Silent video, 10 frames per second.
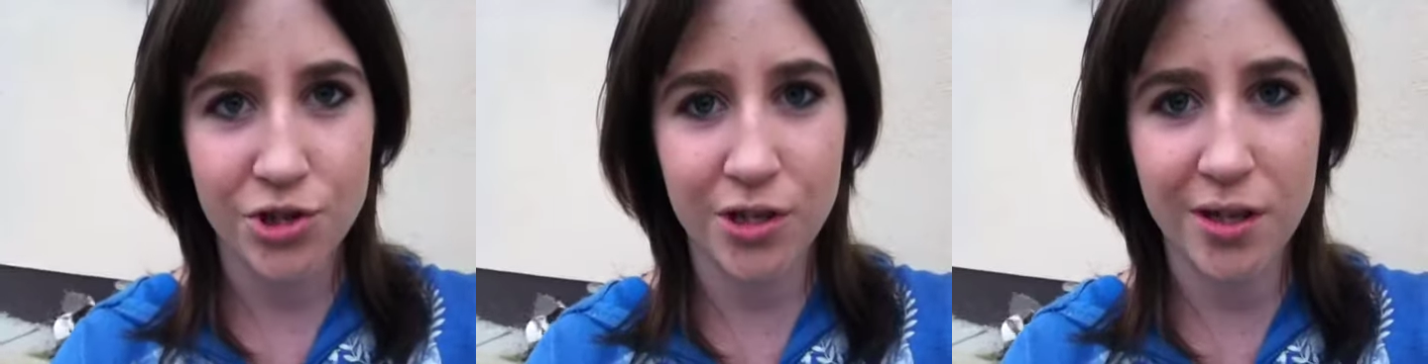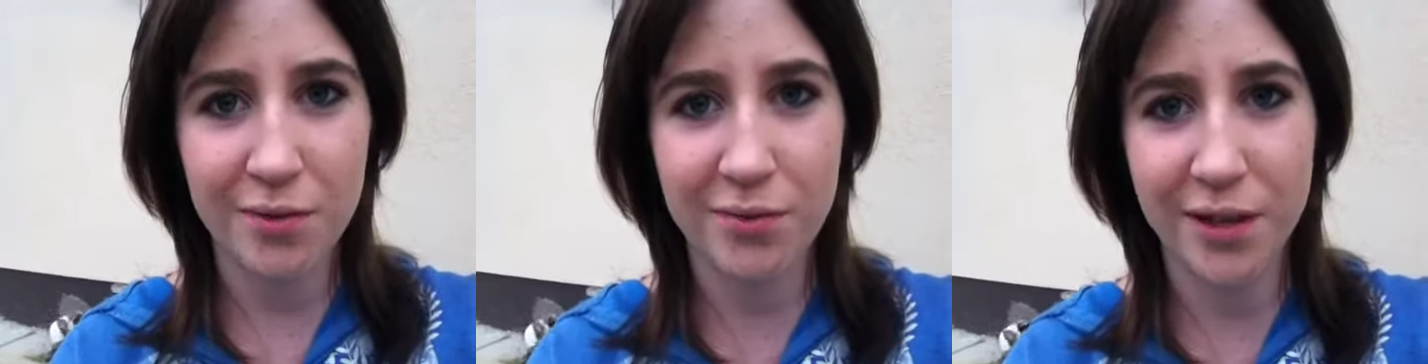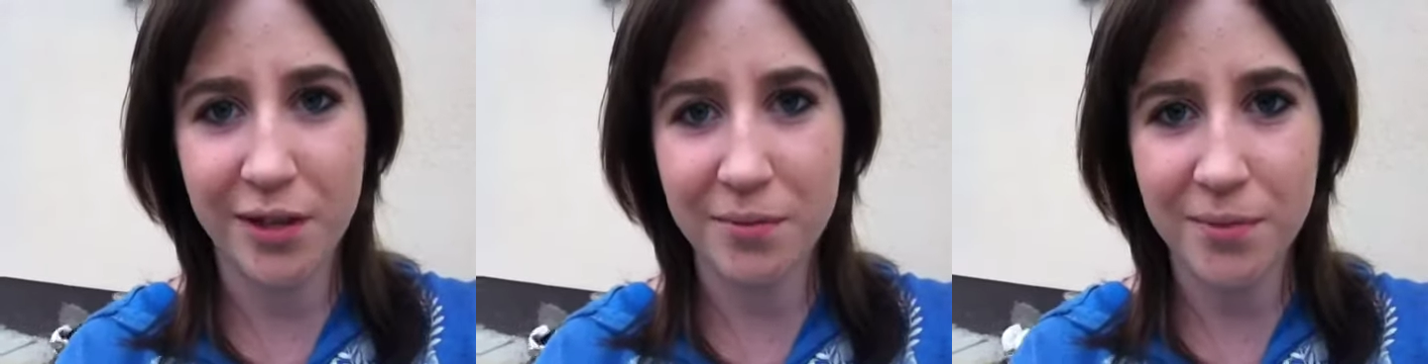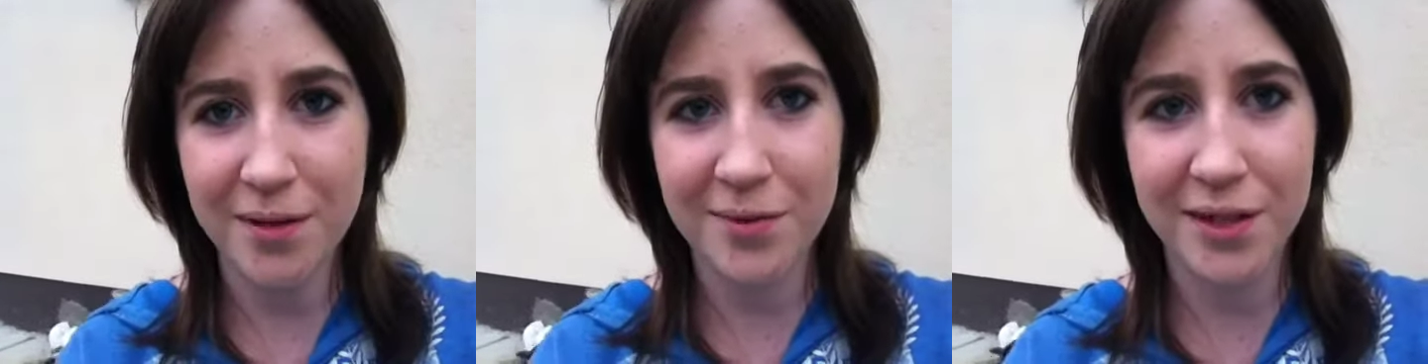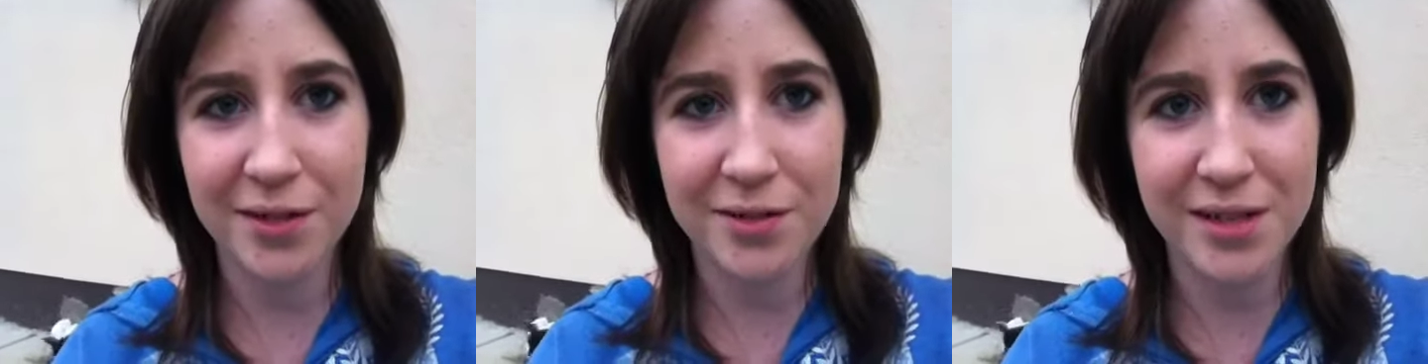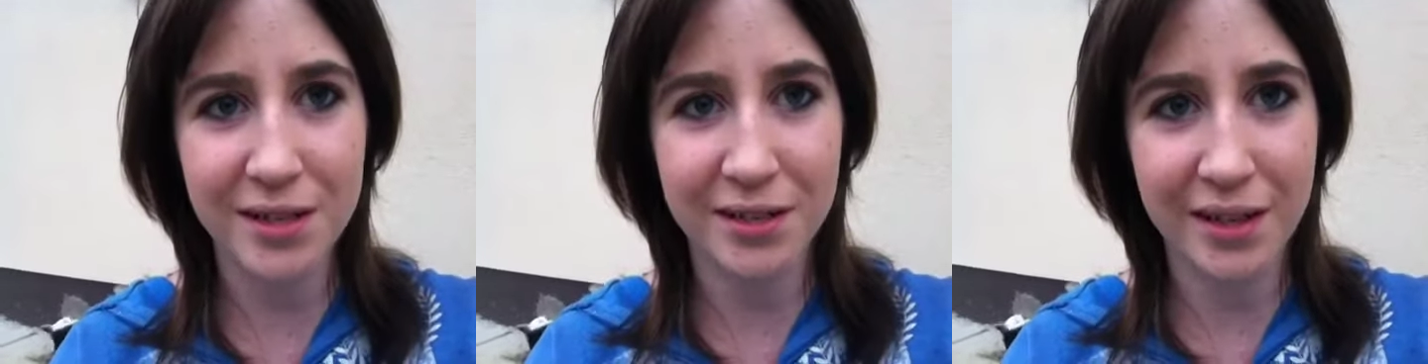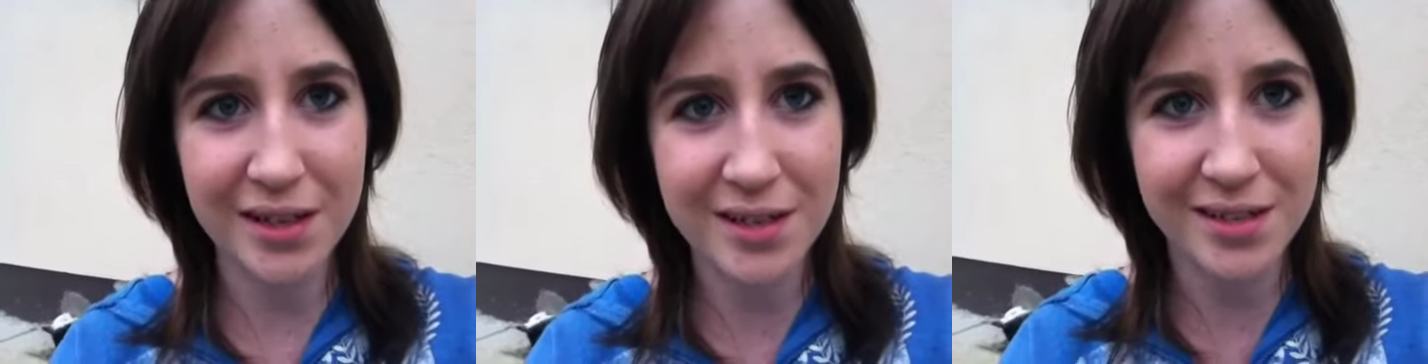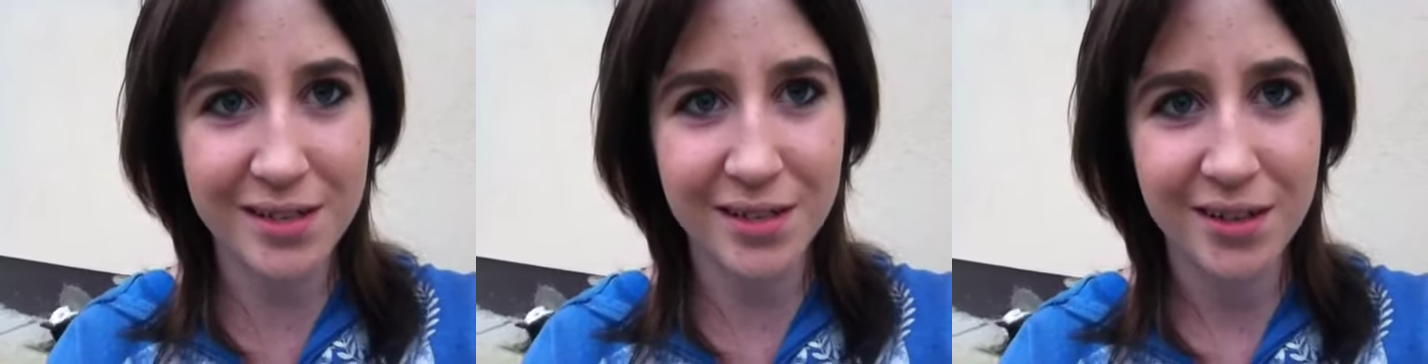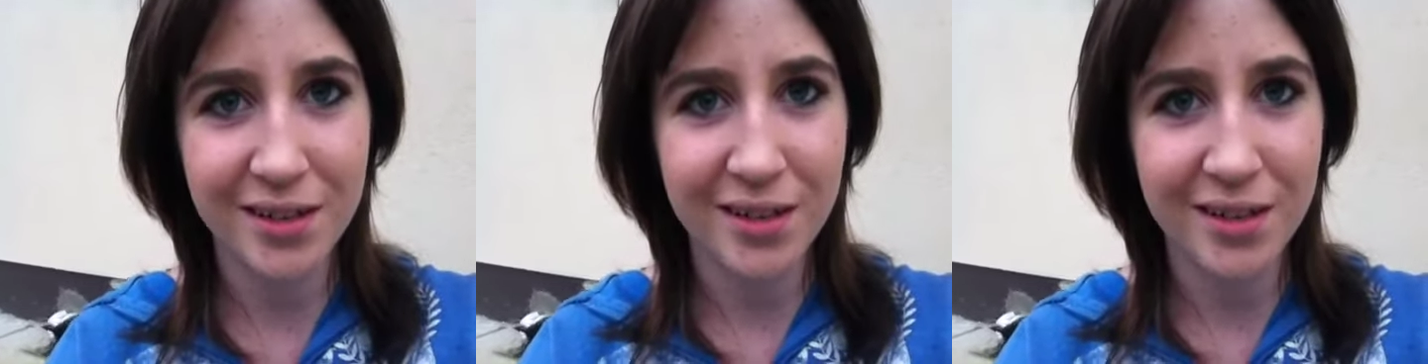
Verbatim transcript: should I film my videos like this?